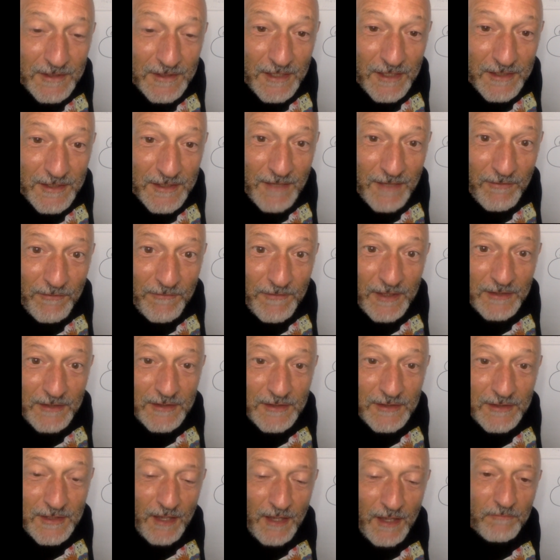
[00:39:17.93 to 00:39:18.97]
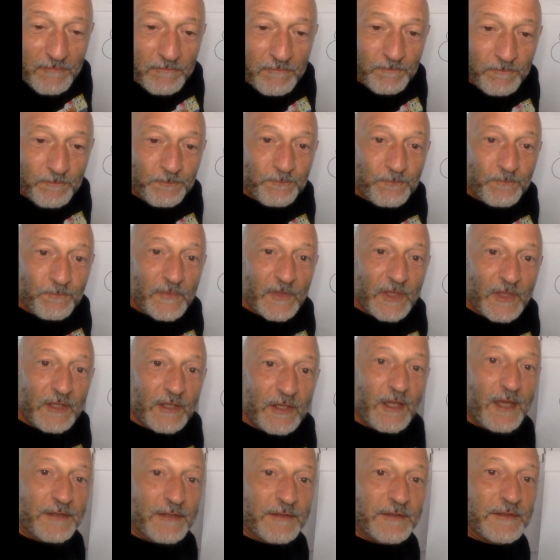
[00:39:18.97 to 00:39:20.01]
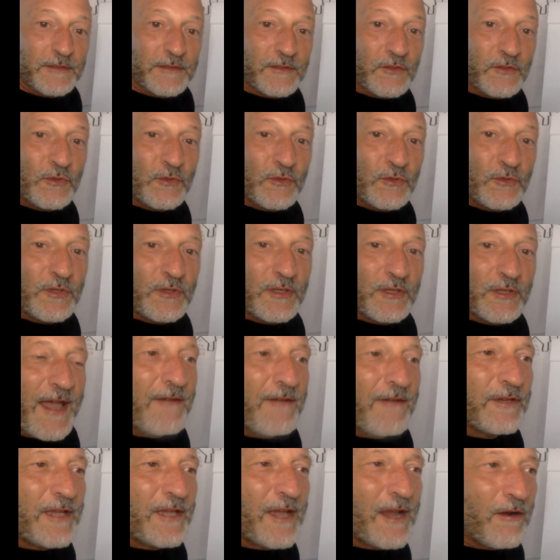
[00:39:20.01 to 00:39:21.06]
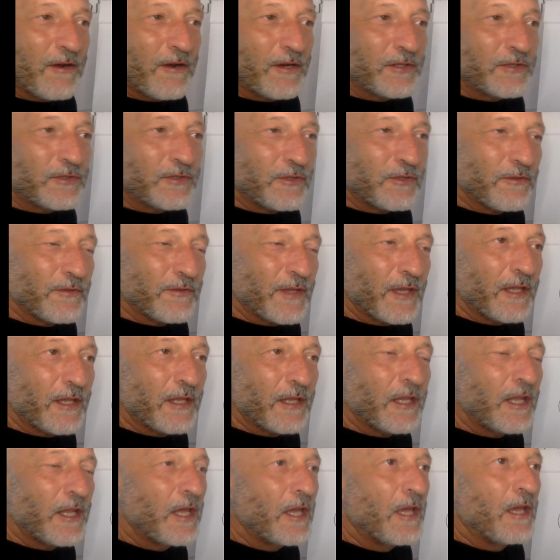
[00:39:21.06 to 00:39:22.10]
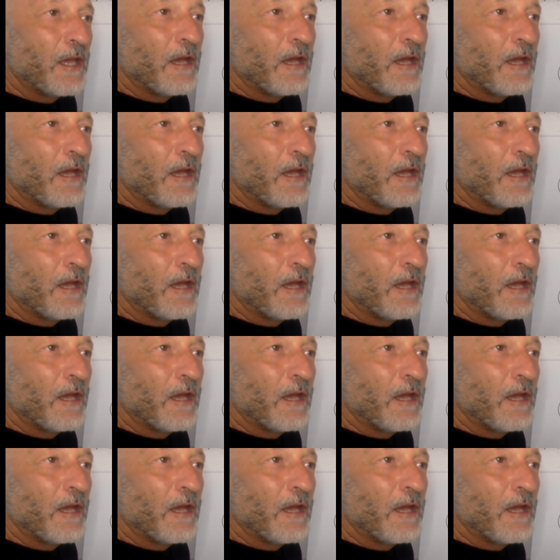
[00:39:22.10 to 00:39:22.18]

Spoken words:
Doesn't have a face, yeah. Yes, you could have a character that